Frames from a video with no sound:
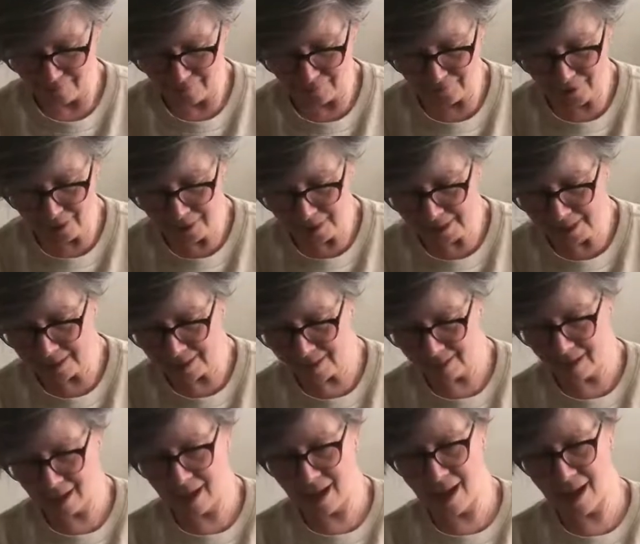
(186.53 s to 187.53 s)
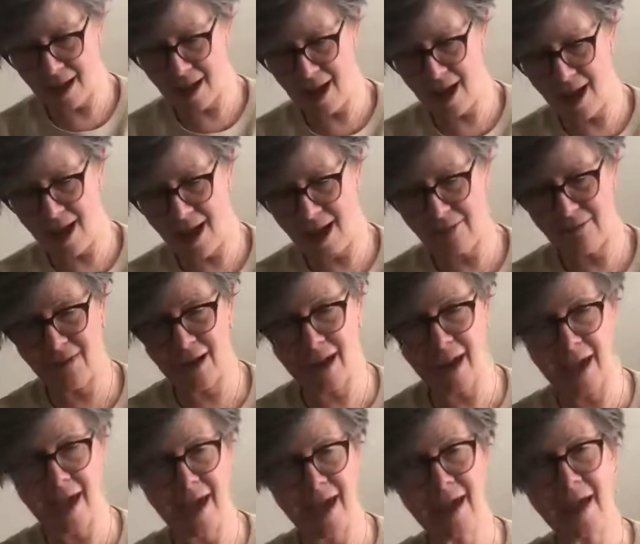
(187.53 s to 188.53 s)
First, I have
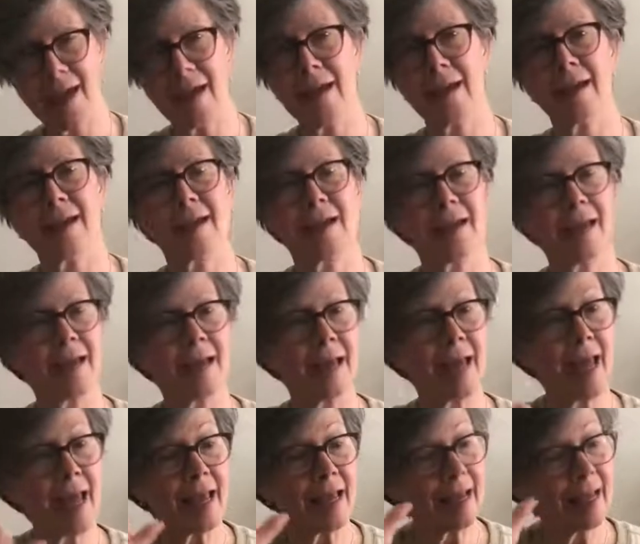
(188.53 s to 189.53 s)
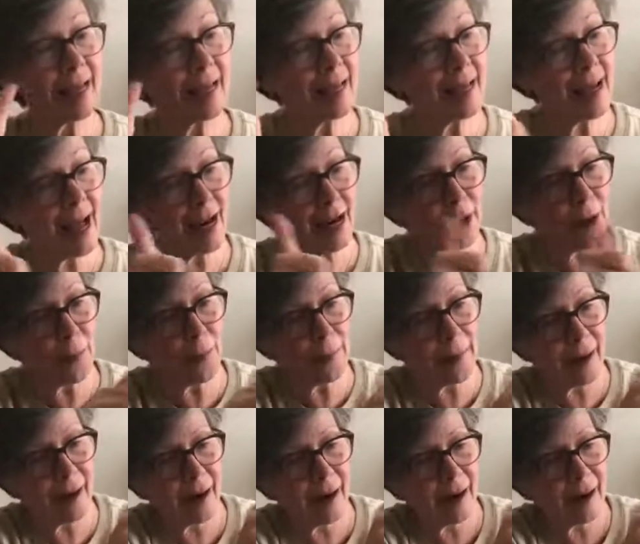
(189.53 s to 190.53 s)
a yellow
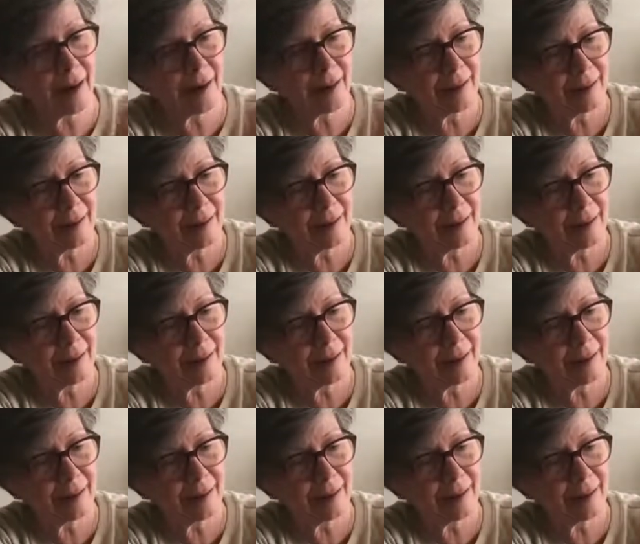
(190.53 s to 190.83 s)
bear.